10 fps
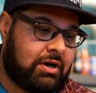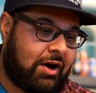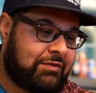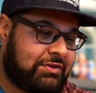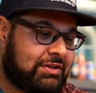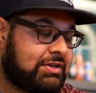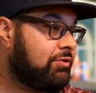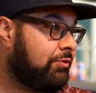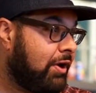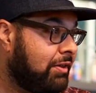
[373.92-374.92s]
obviously
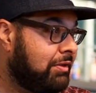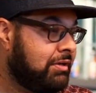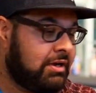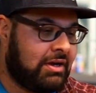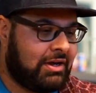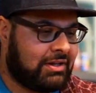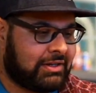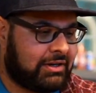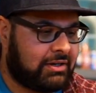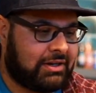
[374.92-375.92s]
Desert Island.
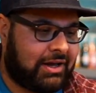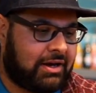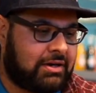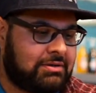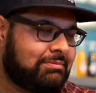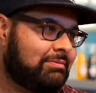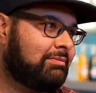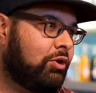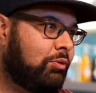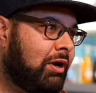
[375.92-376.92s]
Little
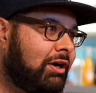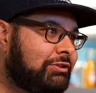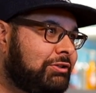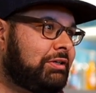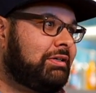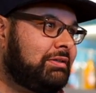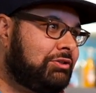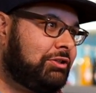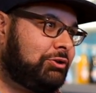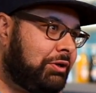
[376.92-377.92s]
homage to
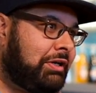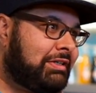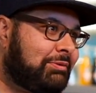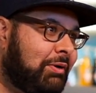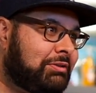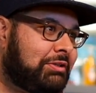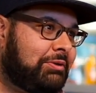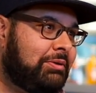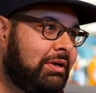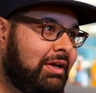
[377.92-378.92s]
Trini as well,
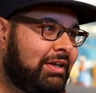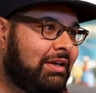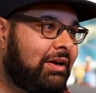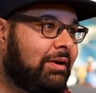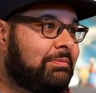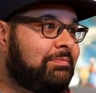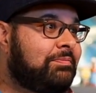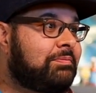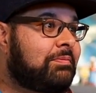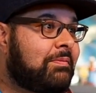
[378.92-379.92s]
too. So
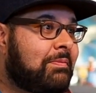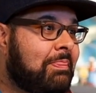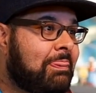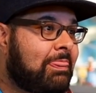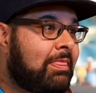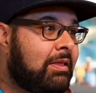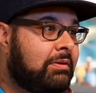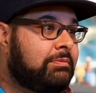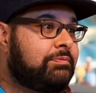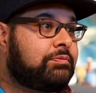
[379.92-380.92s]
for our viewers that
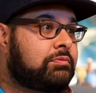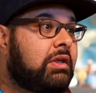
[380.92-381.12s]
don't know,